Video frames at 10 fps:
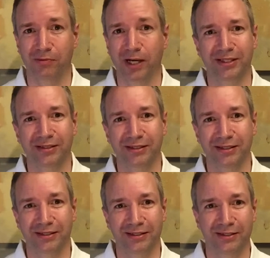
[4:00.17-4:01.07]
with
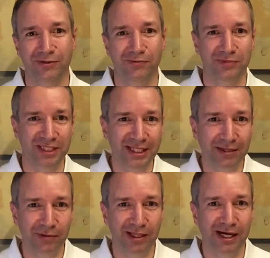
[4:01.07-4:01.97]
dealing
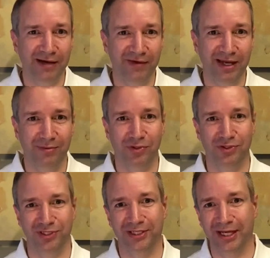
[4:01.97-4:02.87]
with live
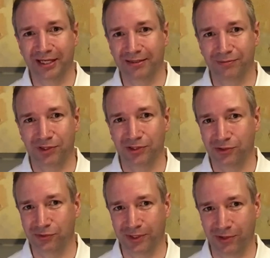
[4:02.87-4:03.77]
animals and getting them to
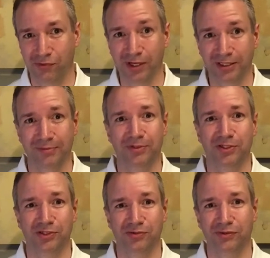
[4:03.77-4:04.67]
do what you want them to
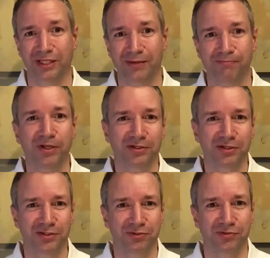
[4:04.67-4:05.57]
do. And they built
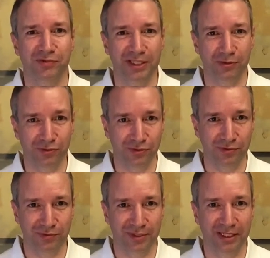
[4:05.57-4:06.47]
all sorts of really
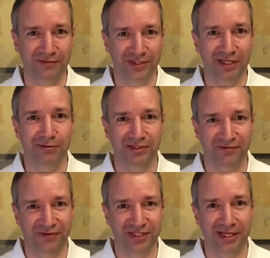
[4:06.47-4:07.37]
cool, kind of secret,
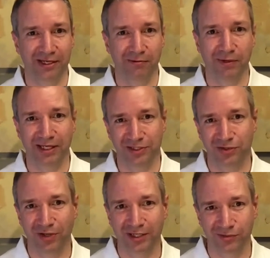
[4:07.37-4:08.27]
sophisticated ways to
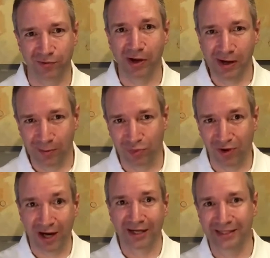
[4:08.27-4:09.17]
try to sort of
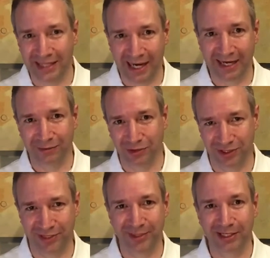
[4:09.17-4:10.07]
prod the
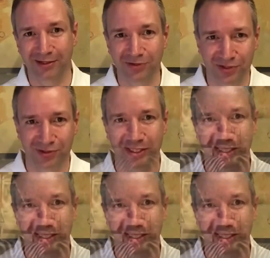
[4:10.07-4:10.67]
animals to be closer to